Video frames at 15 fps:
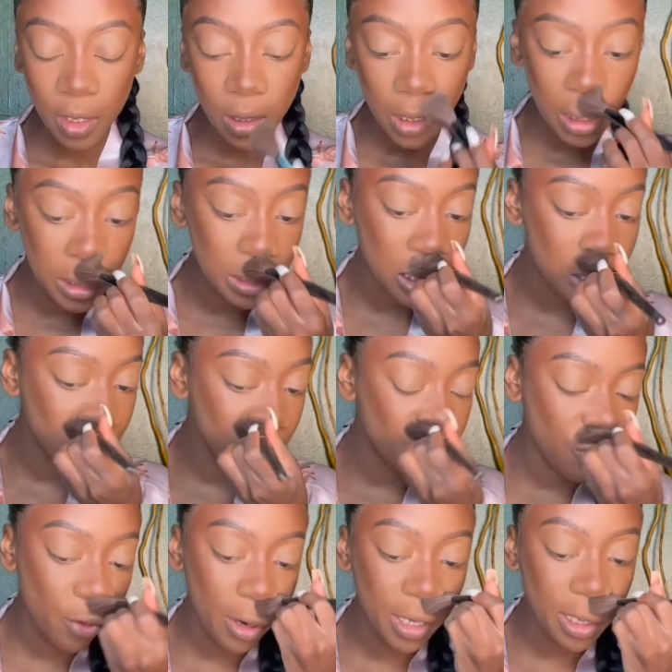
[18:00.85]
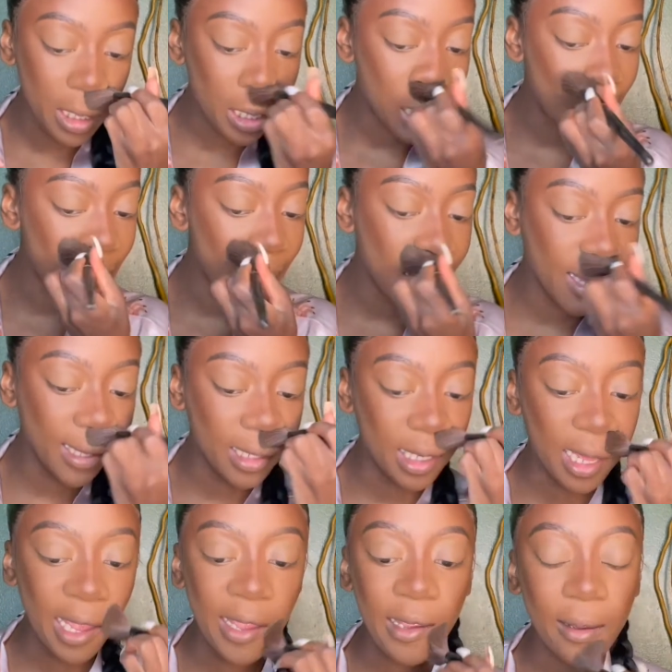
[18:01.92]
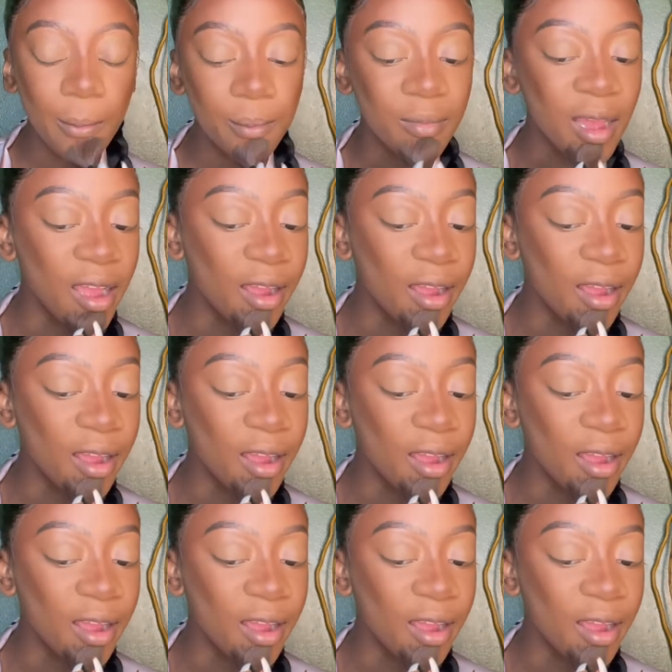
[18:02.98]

things I look for in a guy and like my